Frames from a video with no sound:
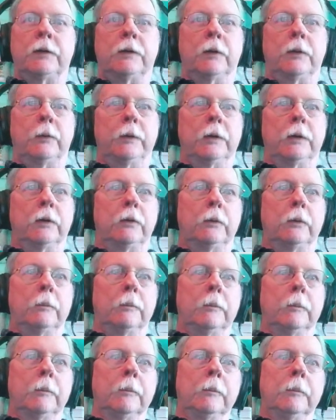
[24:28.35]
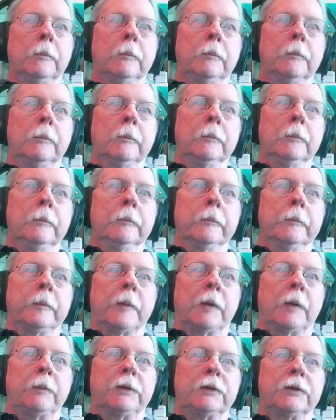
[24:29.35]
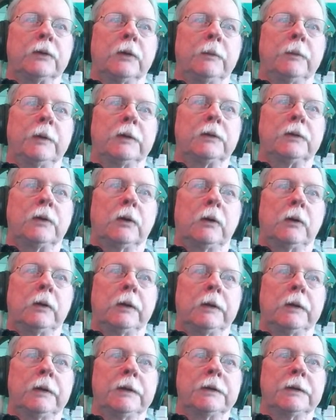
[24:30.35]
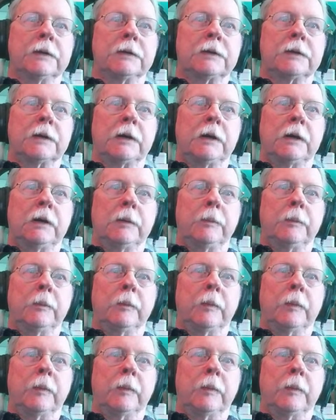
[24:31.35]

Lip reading: There we go. I'm just going to make sure all of this is set up.